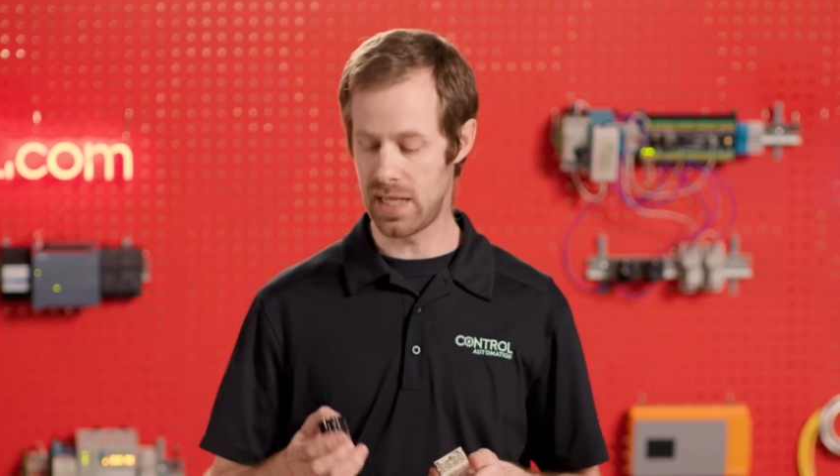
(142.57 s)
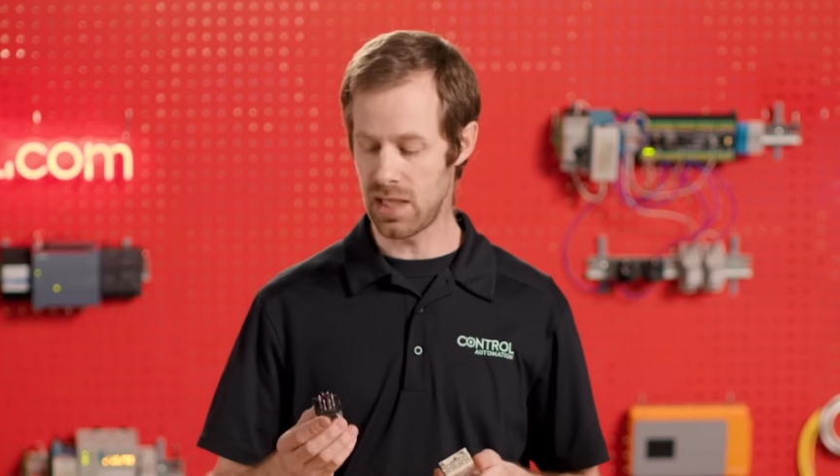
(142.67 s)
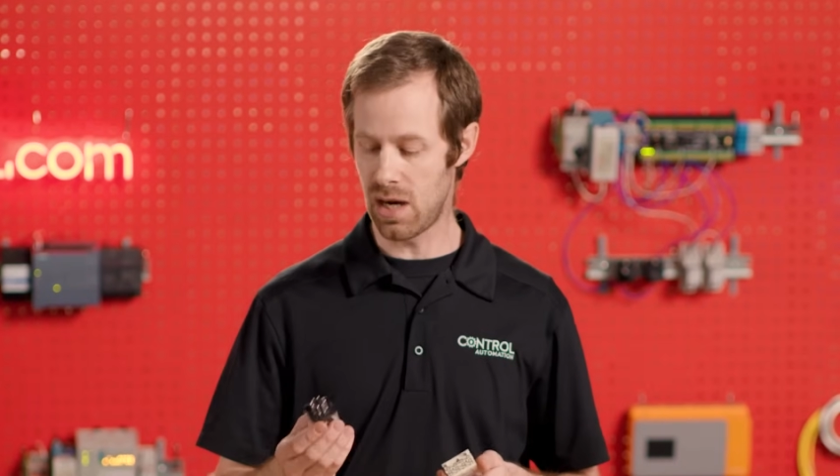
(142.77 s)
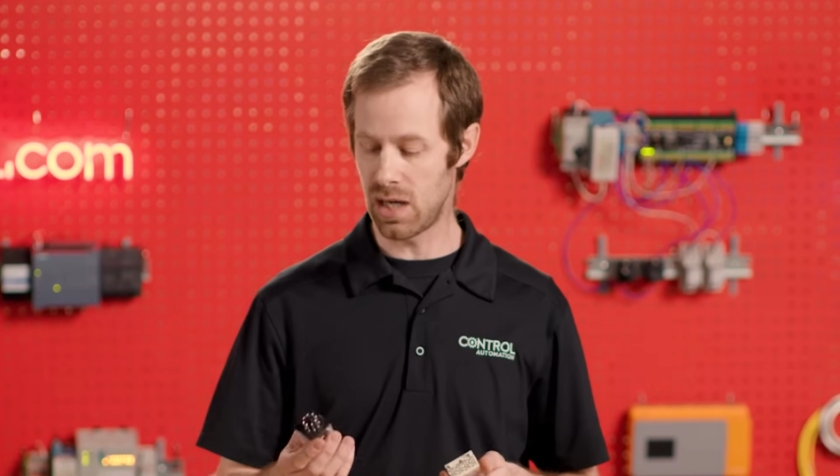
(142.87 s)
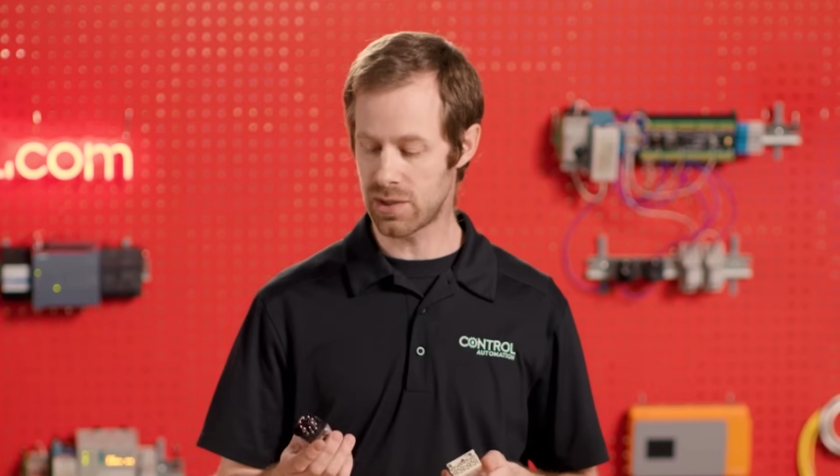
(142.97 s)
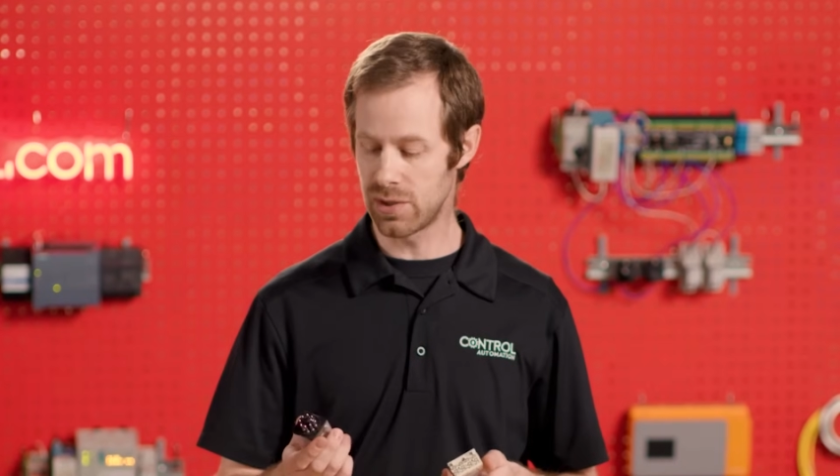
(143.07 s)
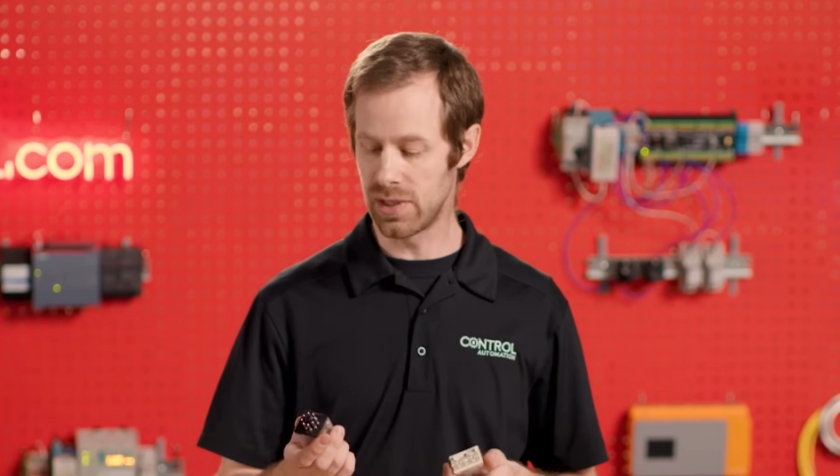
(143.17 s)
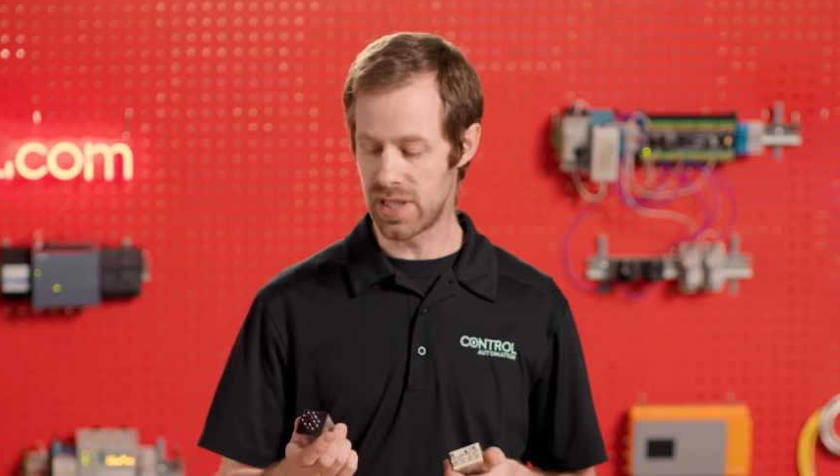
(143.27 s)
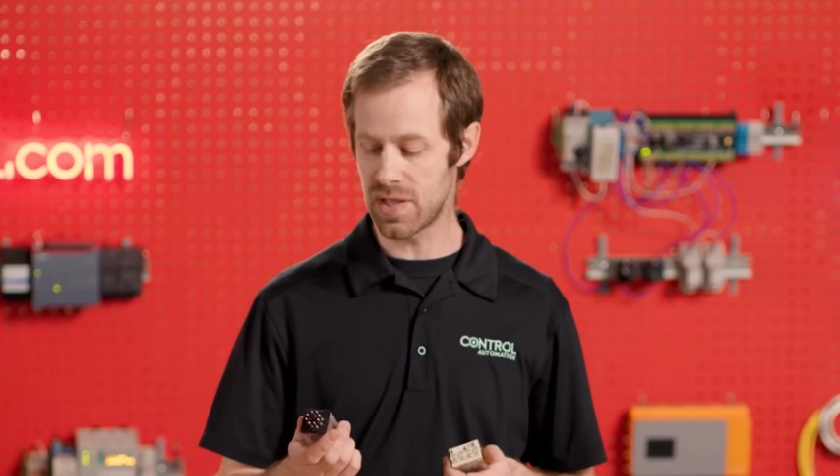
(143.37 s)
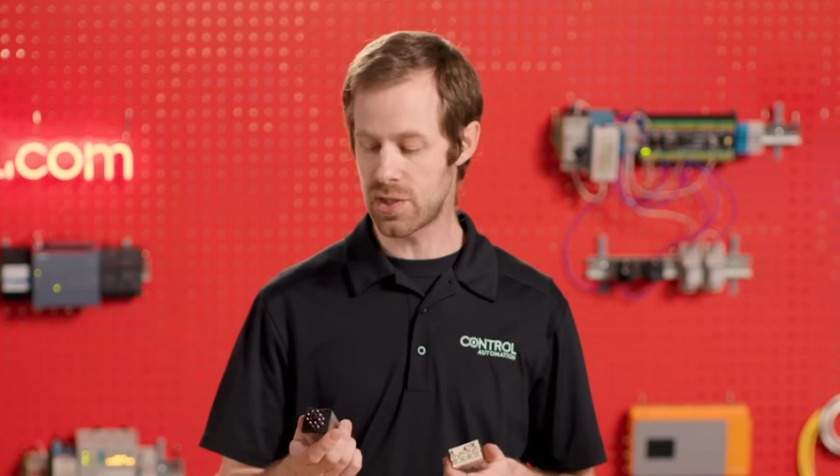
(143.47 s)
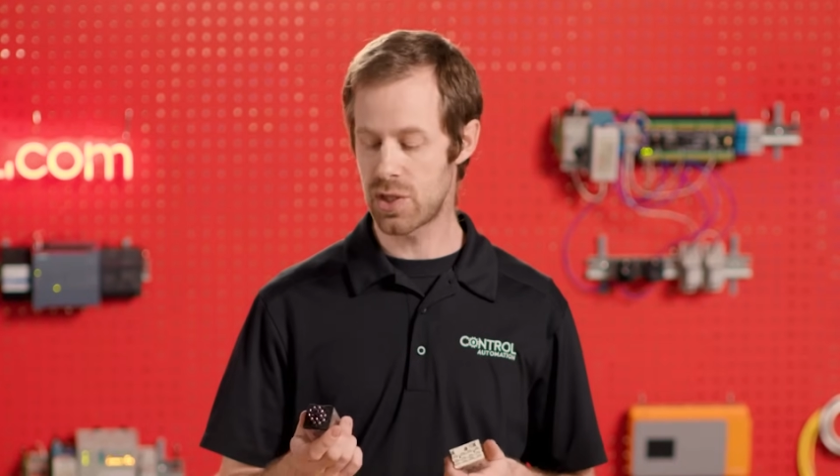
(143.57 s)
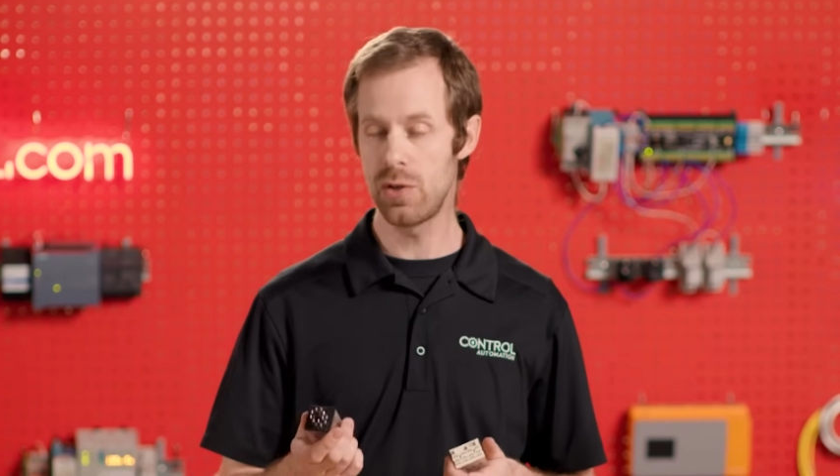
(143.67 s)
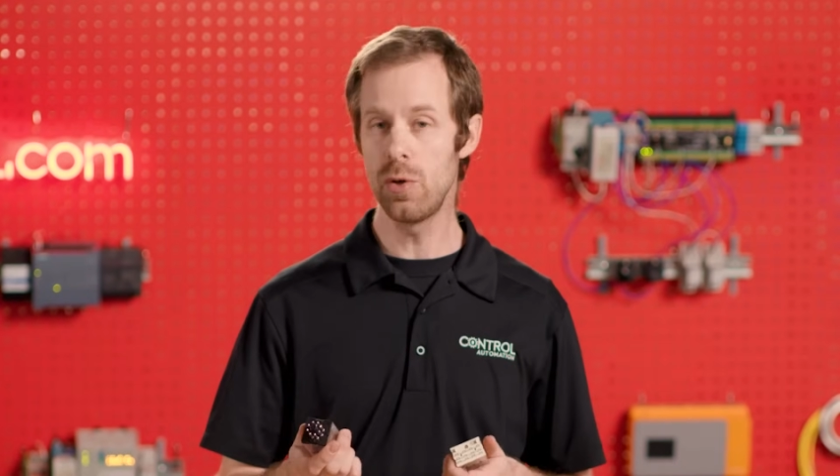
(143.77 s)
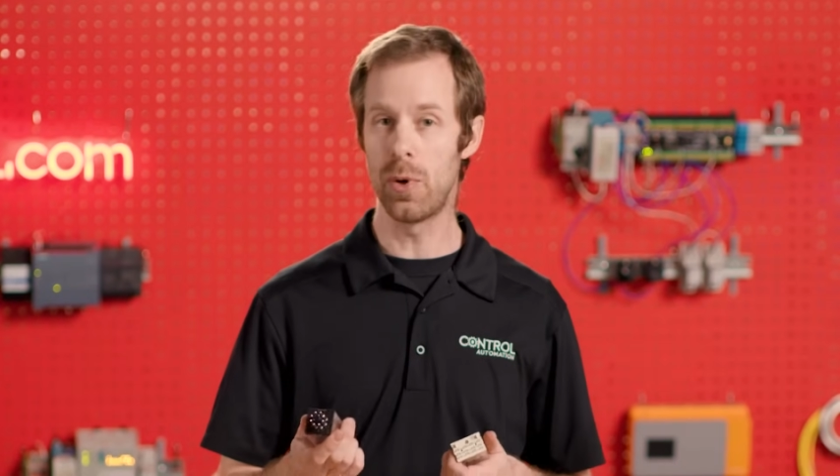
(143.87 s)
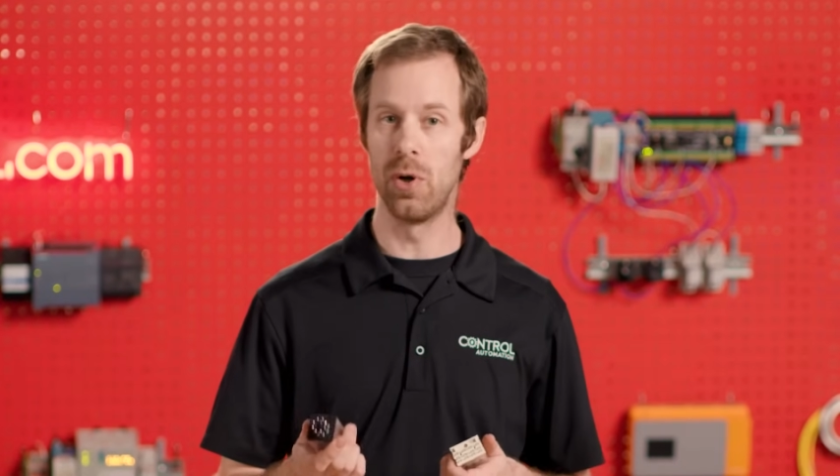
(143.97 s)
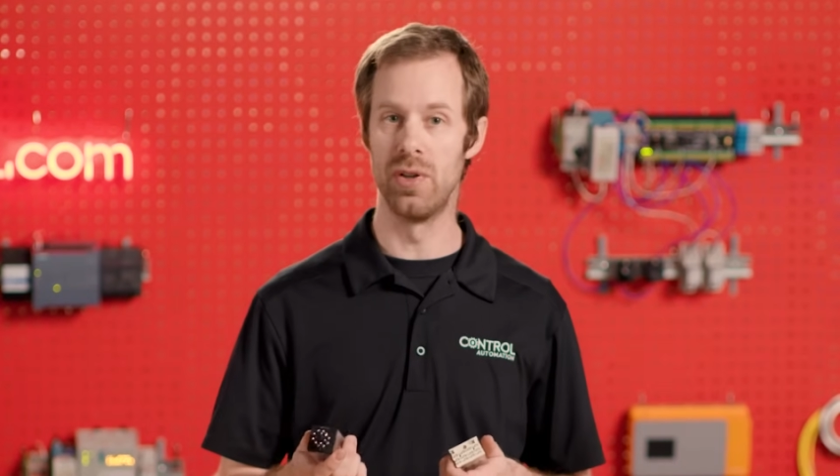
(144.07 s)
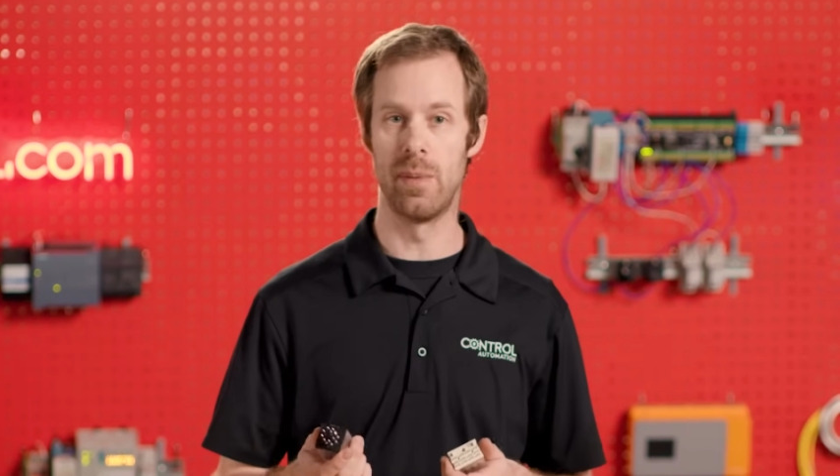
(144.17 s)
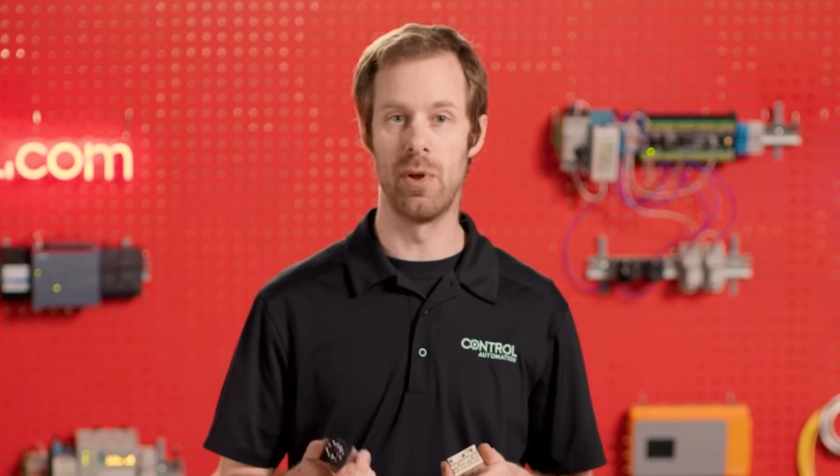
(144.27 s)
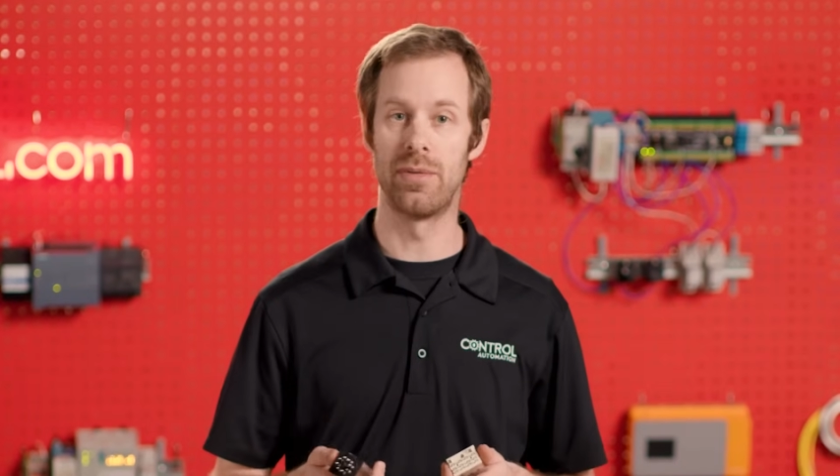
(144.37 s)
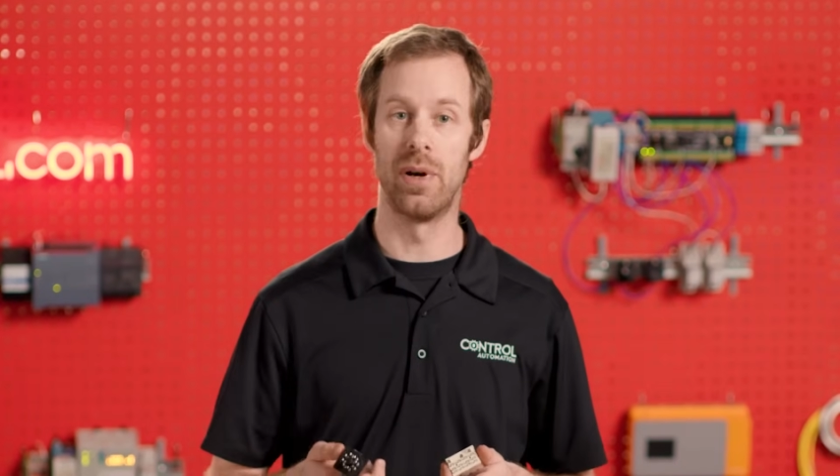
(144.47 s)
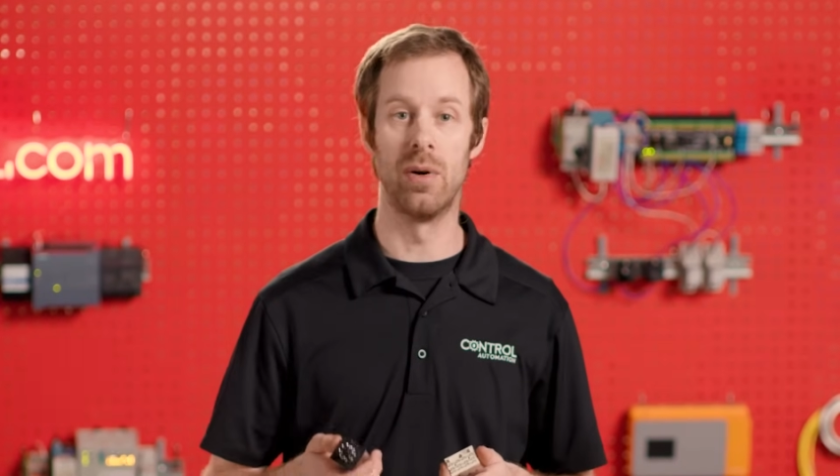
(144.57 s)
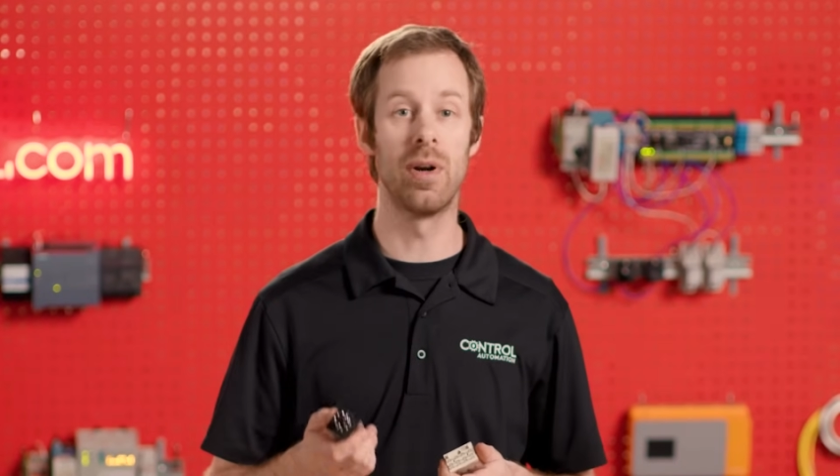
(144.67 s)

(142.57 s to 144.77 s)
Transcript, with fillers: and the octal is a two pole double throw,